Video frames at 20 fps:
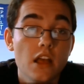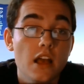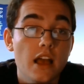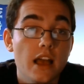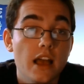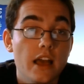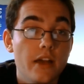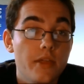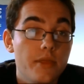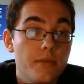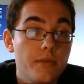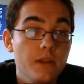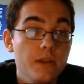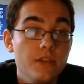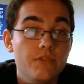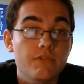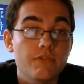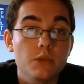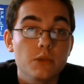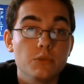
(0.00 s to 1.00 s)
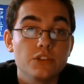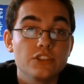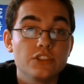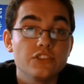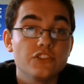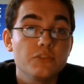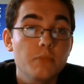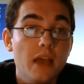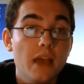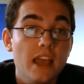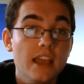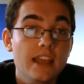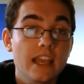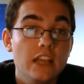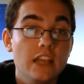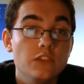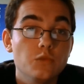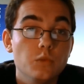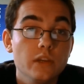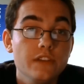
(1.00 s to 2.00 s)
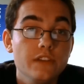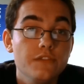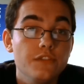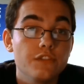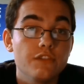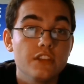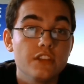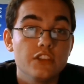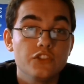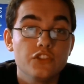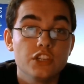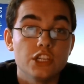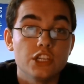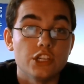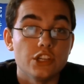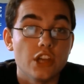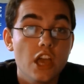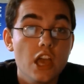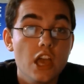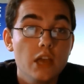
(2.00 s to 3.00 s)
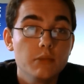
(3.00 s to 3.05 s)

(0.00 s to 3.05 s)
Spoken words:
3/3, which Inspire gains Wind Fury this turn.